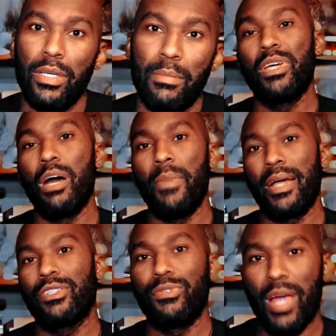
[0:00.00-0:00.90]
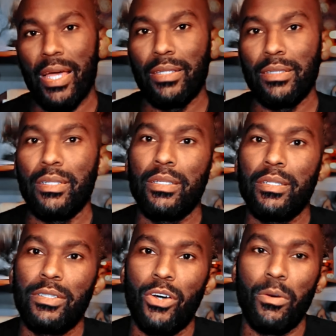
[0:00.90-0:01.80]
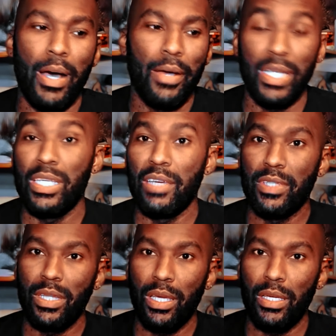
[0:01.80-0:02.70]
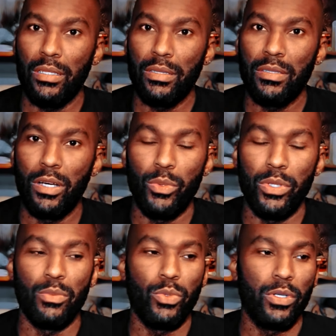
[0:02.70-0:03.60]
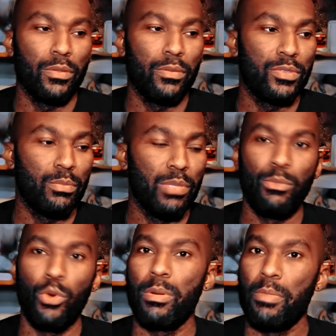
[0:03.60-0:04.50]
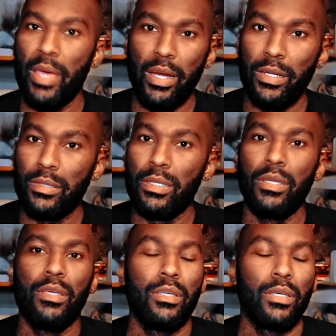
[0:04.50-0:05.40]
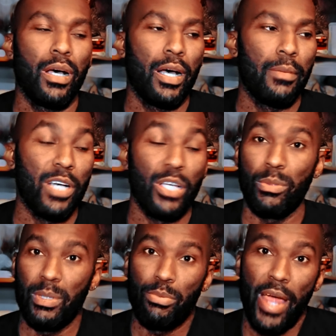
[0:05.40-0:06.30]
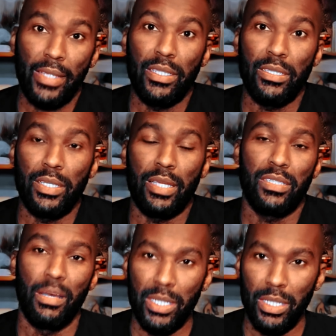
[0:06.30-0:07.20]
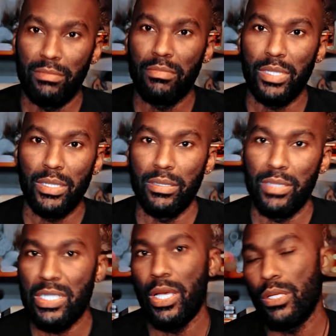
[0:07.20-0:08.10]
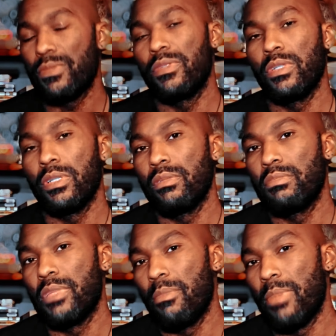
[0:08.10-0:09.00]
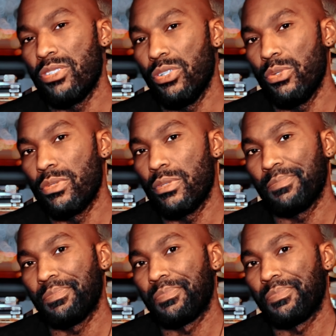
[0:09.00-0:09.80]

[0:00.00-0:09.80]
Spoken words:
When we come back to write, about any given thing, we'll be more prepared because we'll be practiced at summoning the details for their best use.